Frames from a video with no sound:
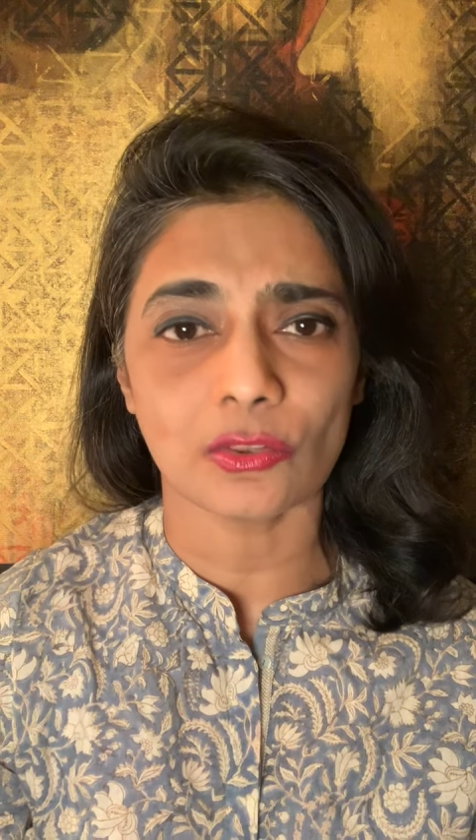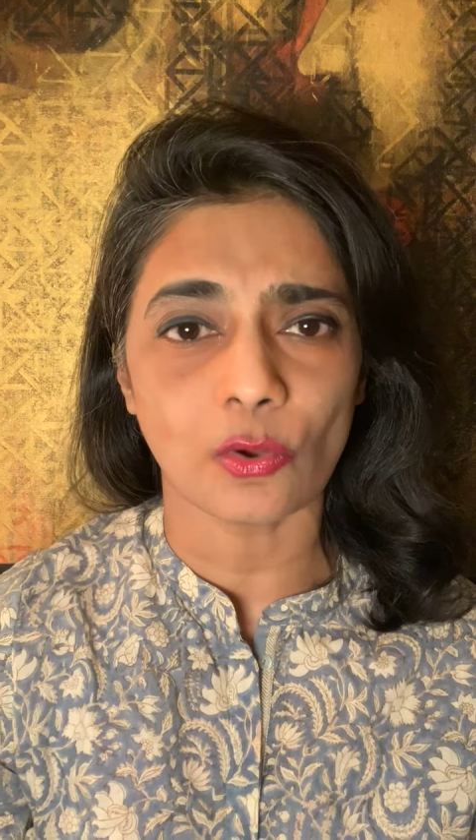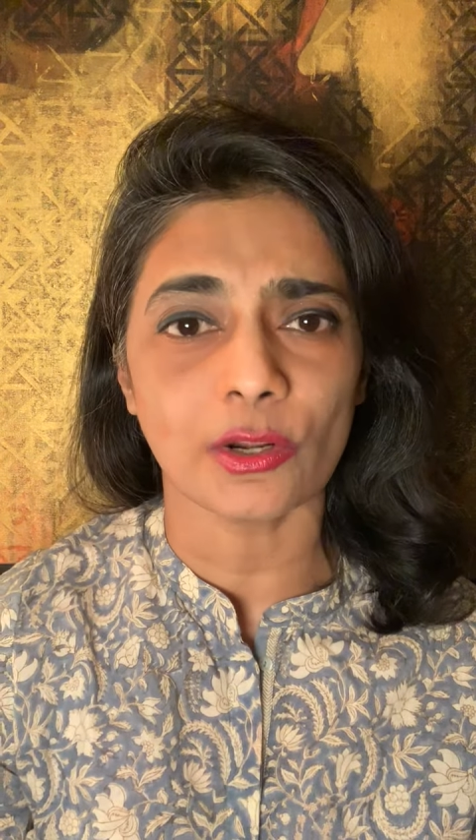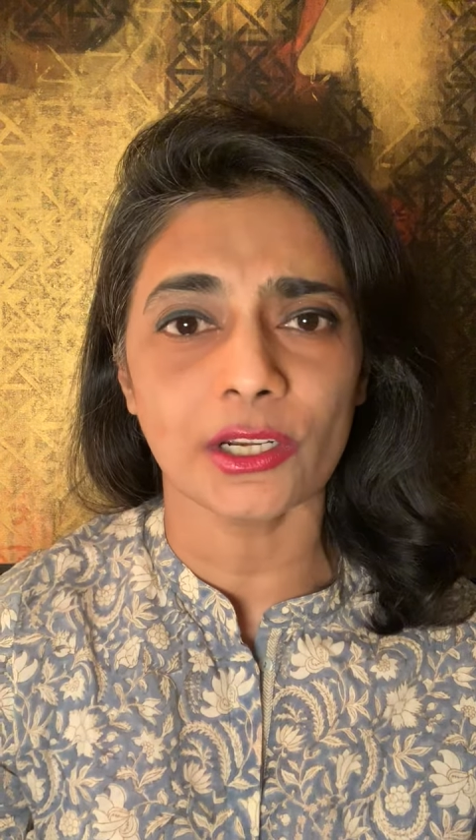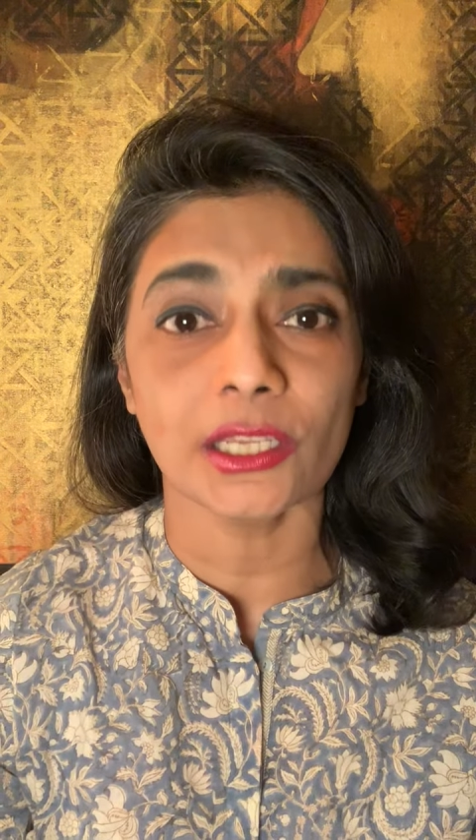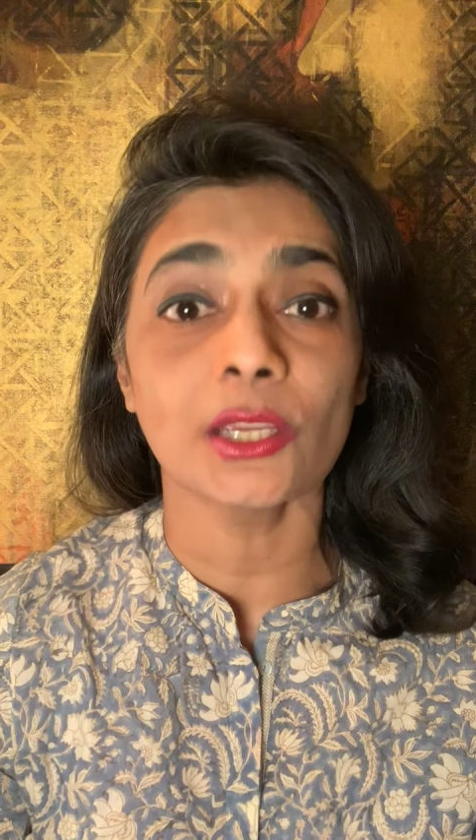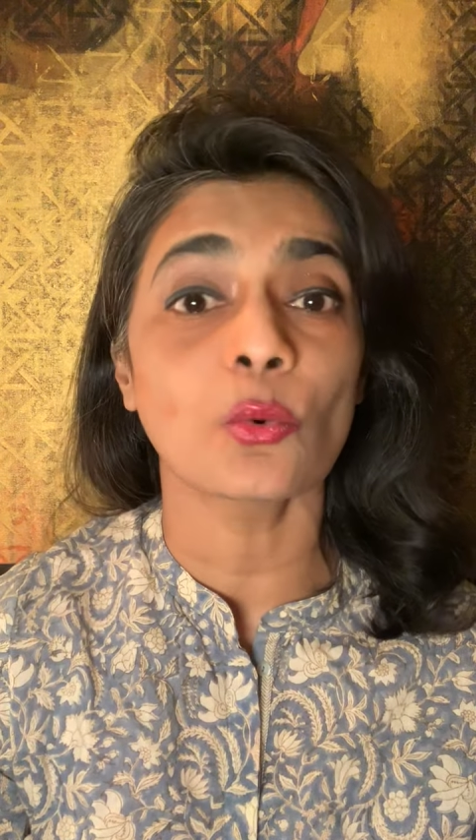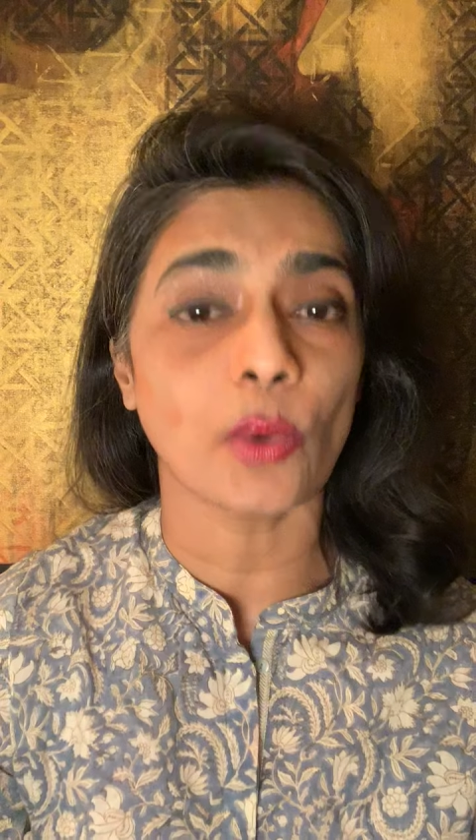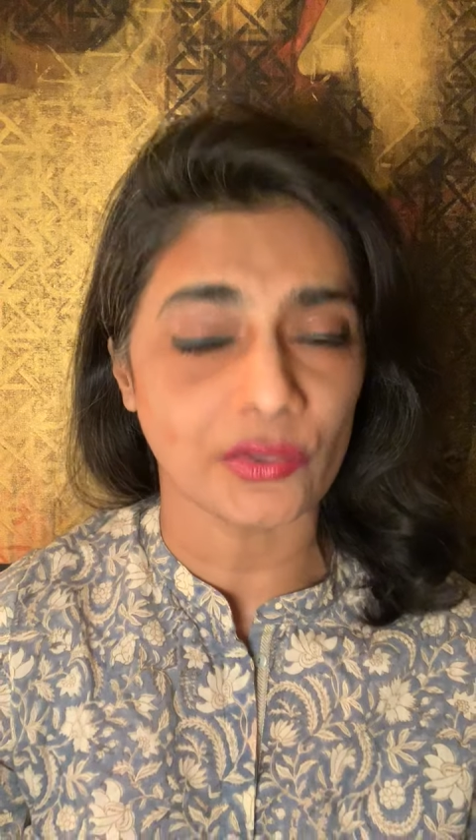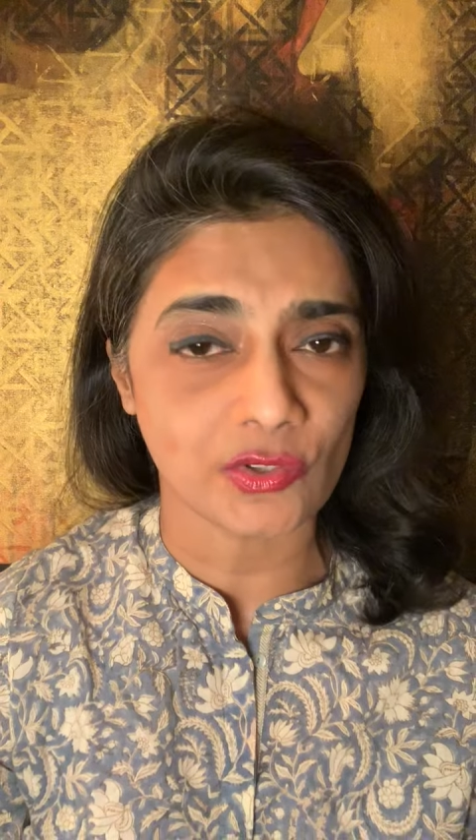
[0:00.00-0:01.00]

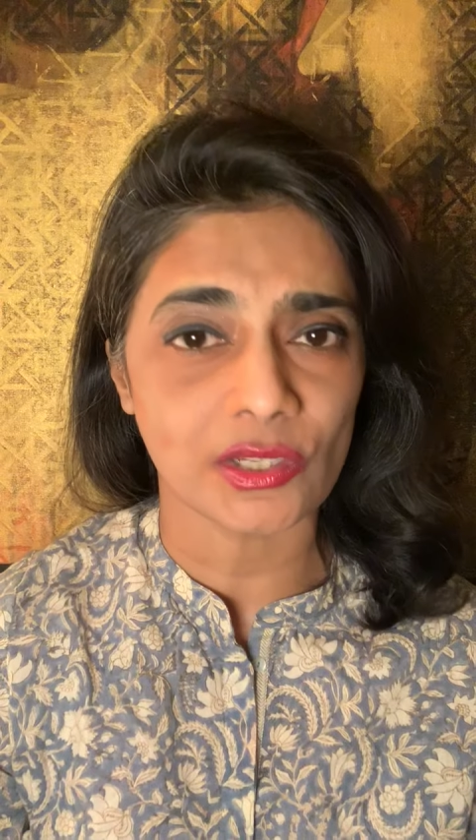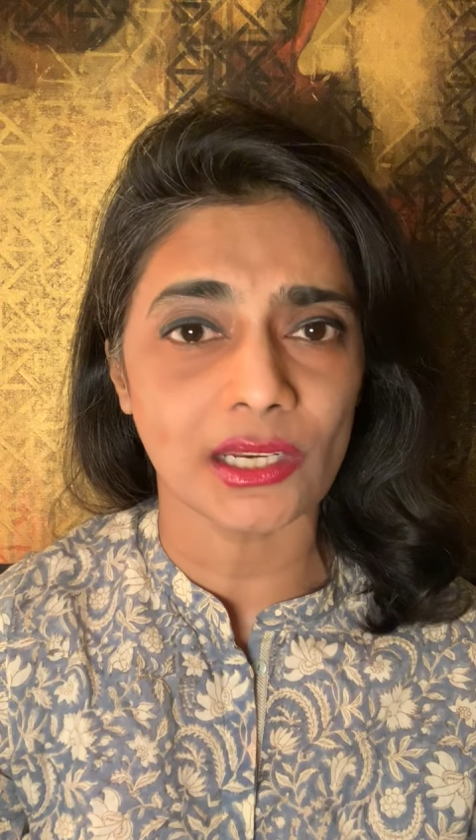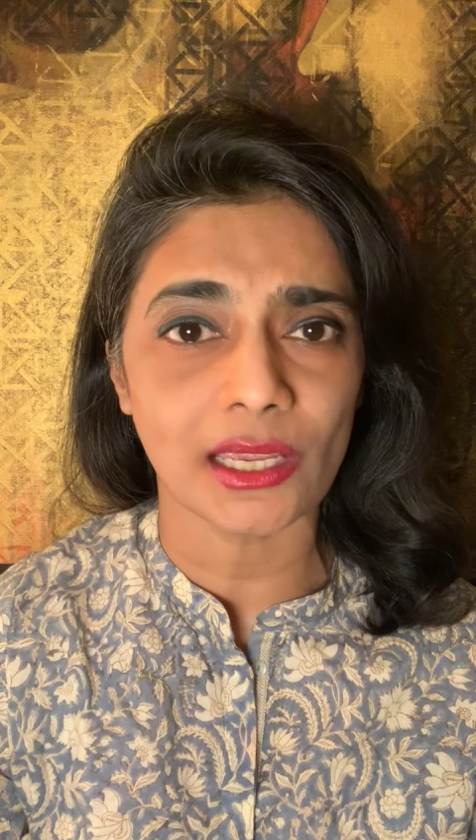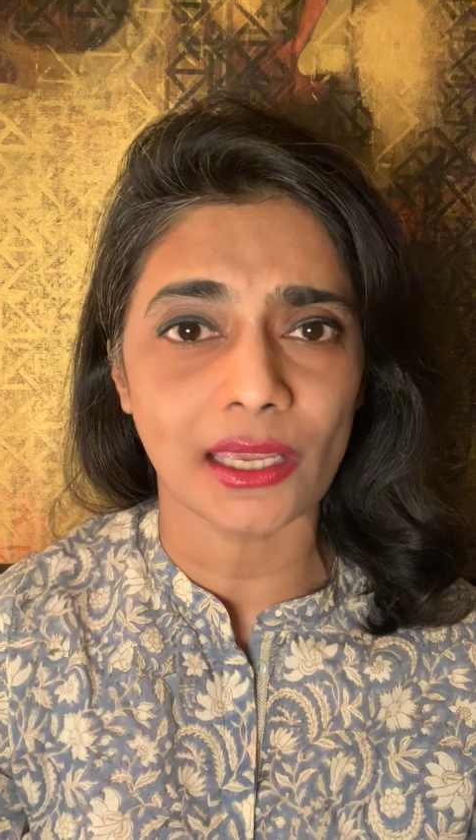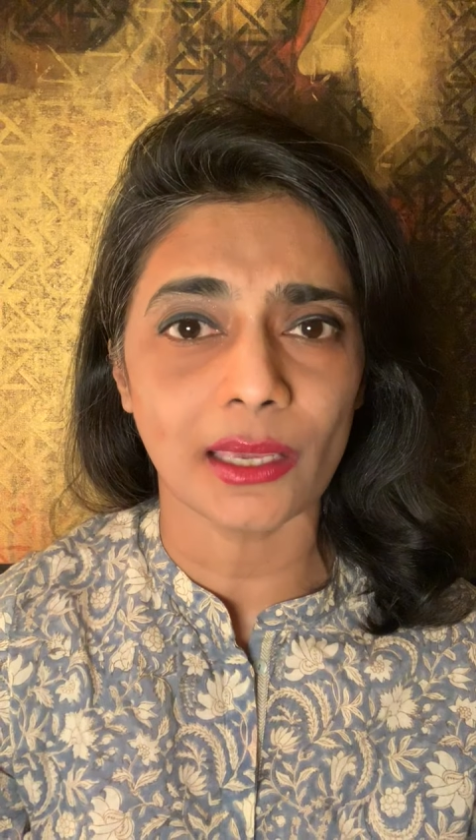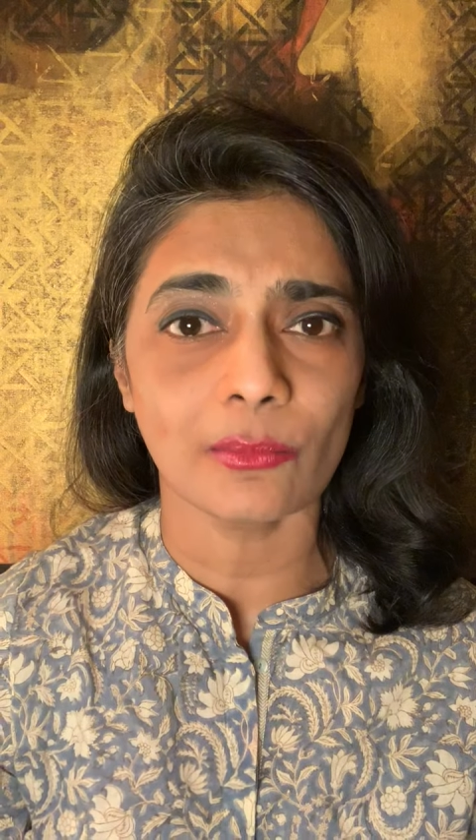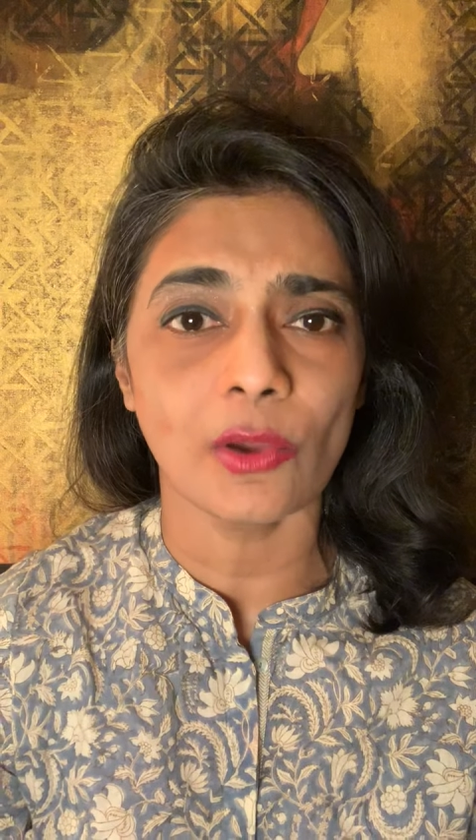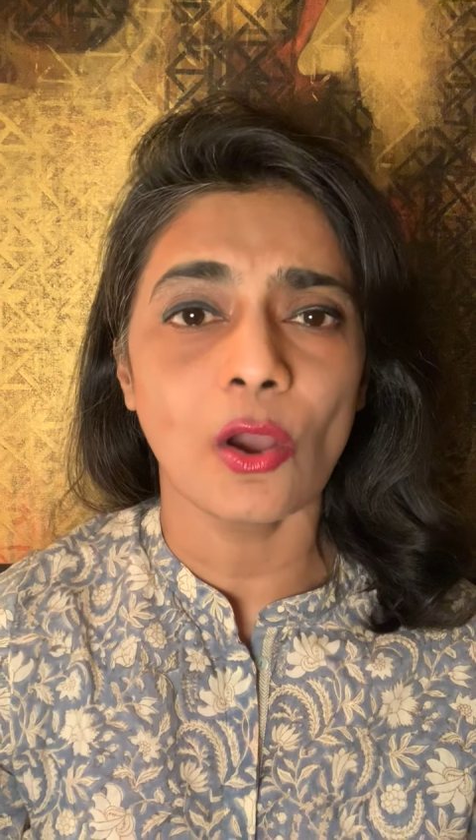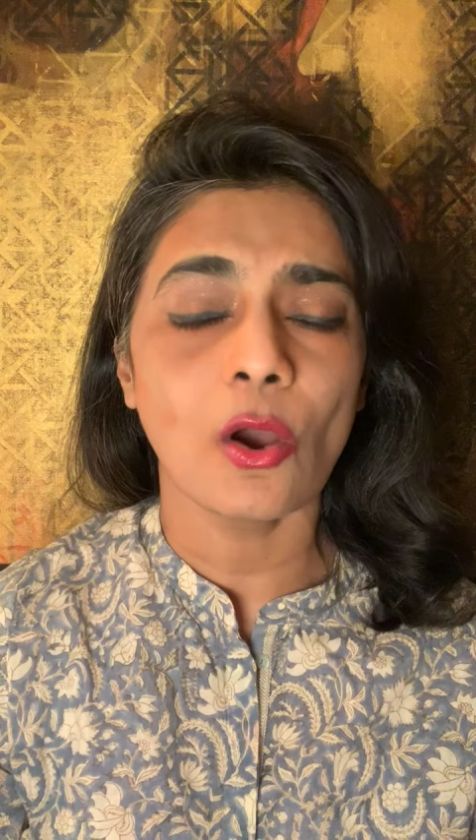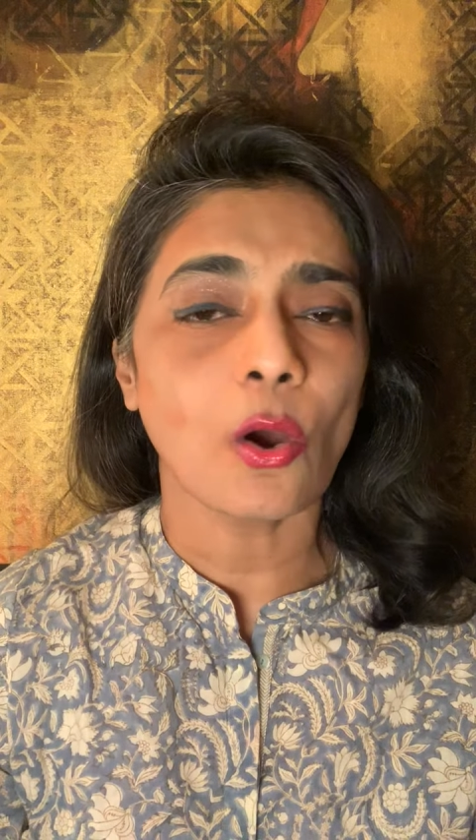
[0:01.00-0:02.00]
authority questioning him